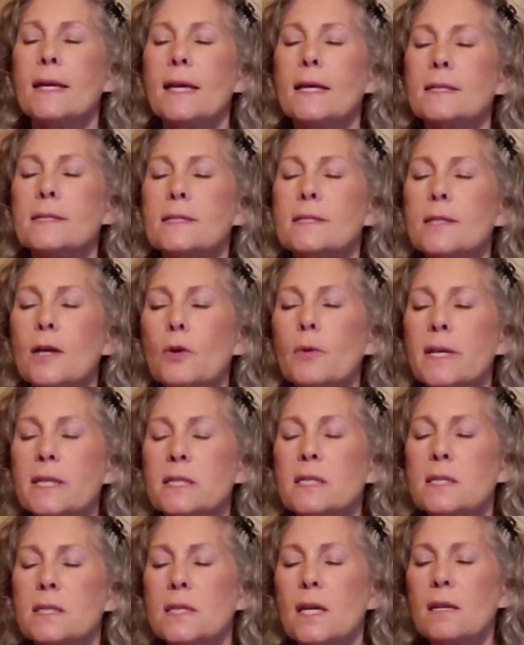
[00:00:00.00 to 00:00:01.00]
So
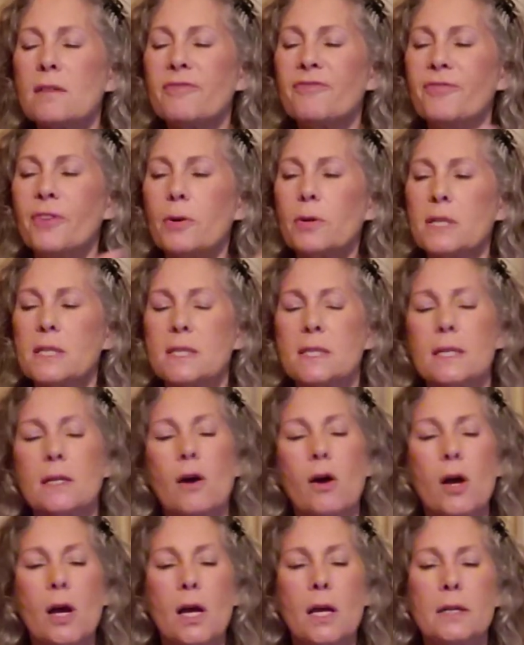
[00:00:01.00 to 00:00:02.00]
instead of focusing
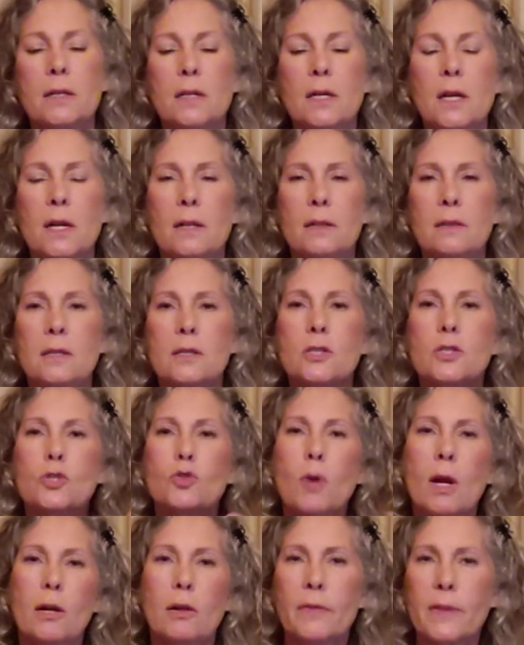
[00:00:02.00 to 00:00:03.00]
on the
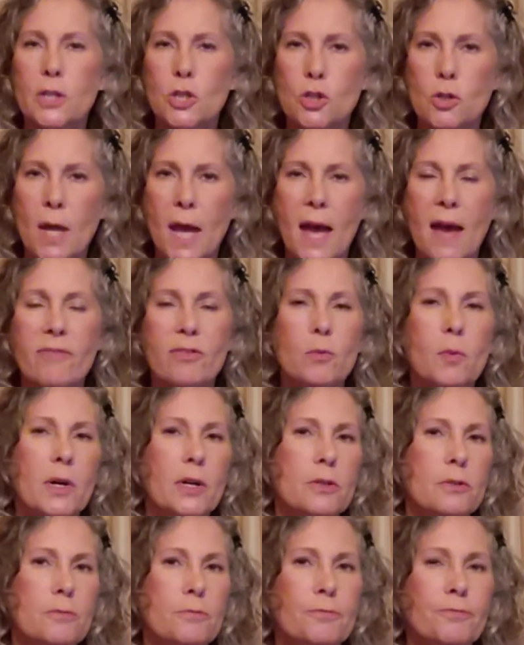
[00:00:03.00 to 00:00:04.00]
struggle that you have and where
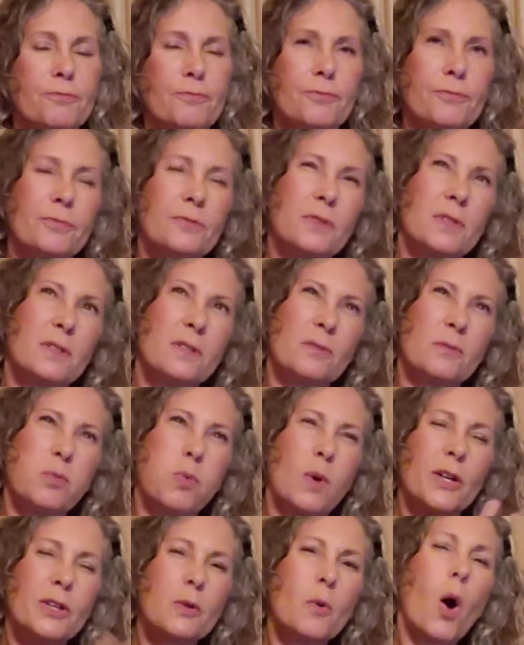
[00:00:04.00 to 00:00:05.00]

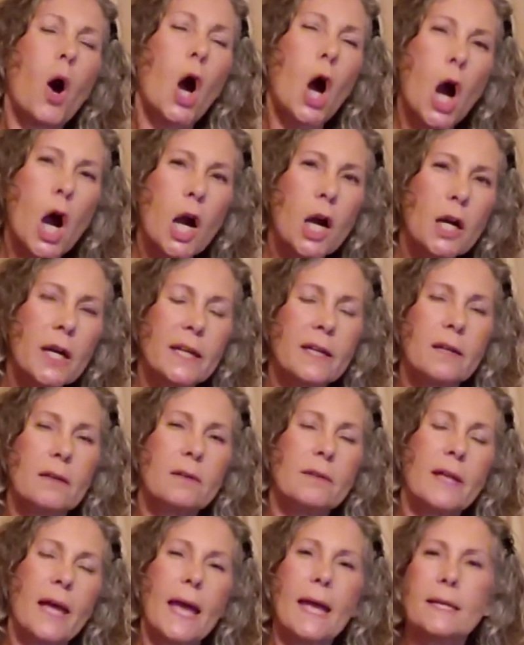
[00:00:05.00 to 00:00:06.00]
you are and
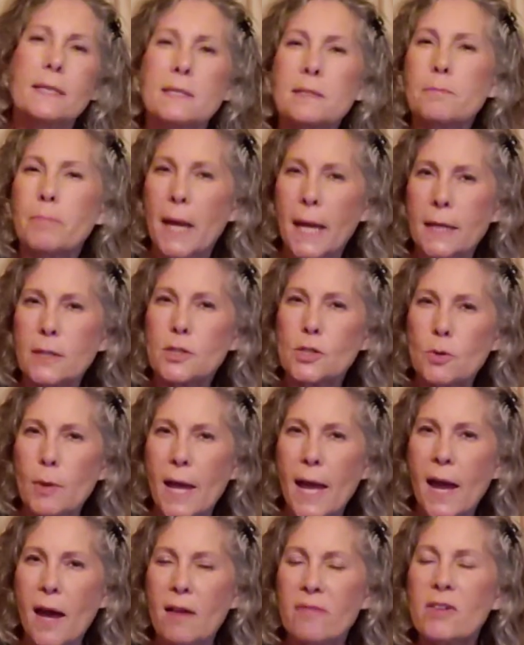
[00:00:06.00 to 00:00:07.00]
the aches and pains you
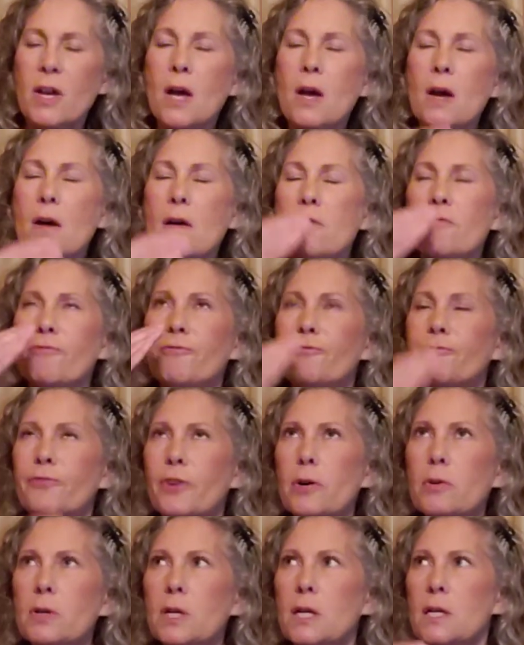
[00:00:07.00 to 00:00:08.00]
have,
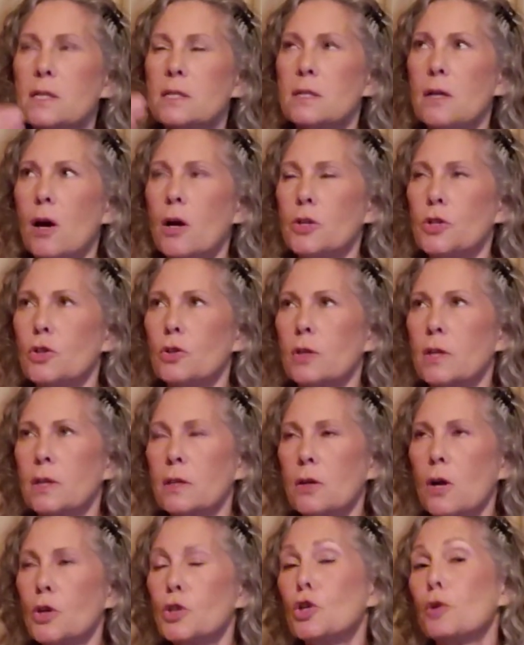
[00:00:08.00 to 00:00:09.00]
focus on
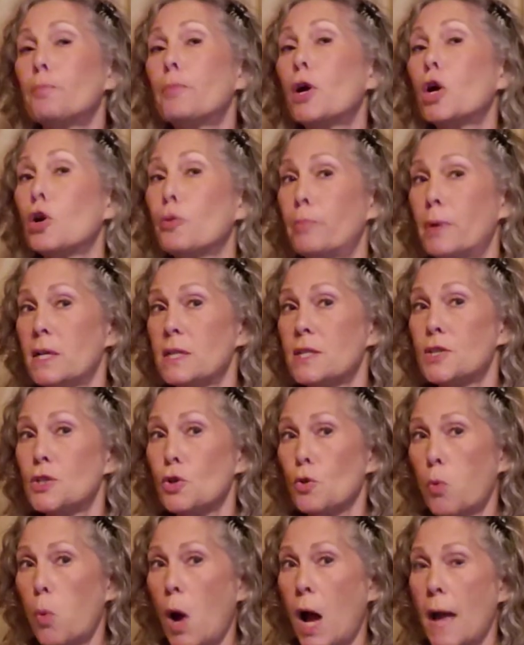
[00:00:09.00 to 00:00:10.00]
your purpose,
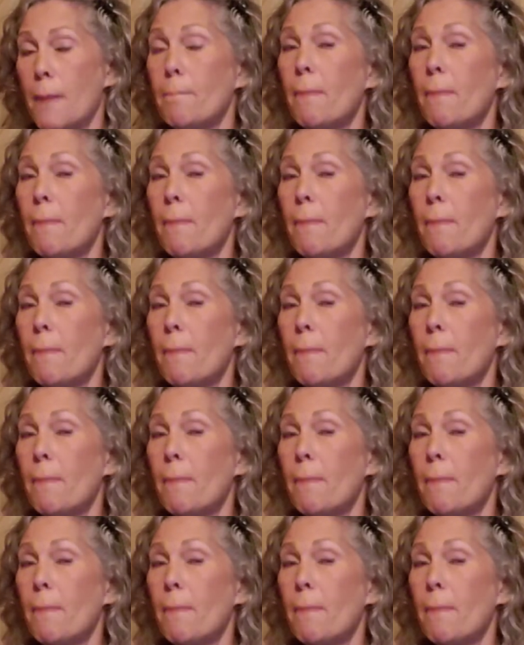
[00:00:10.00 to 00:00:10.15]
your why.